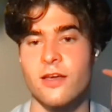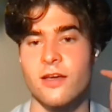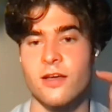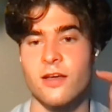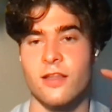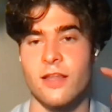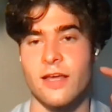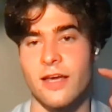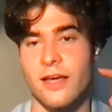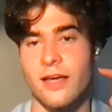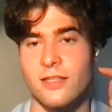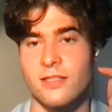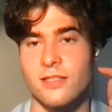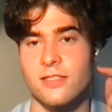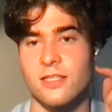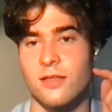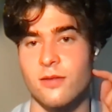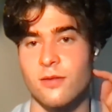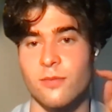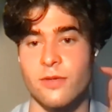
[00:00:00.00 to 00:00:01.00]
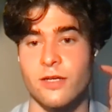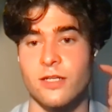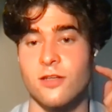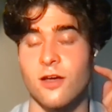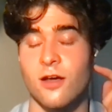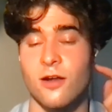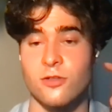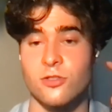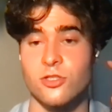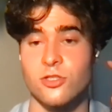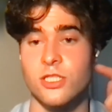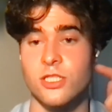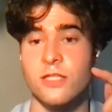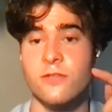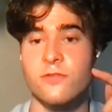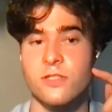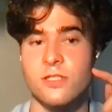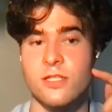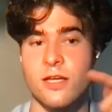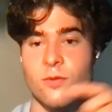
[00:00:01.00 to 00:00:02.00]
clans that the McDonald chief
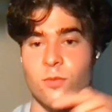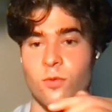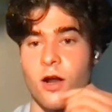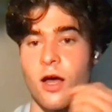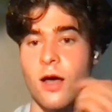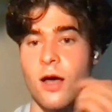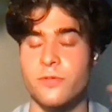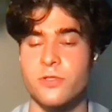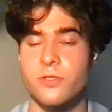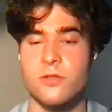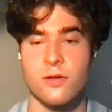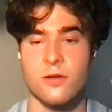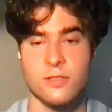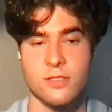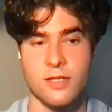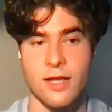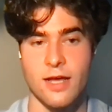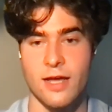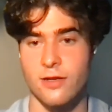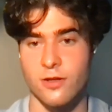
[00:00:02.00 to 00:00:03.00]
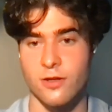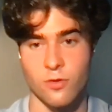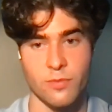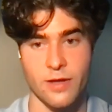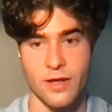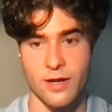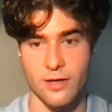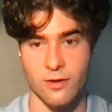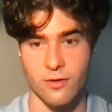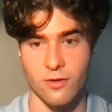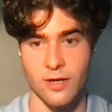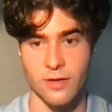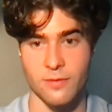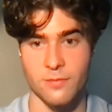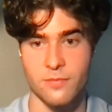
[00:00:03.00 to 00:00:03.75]
said were upstarts and had no pedigree.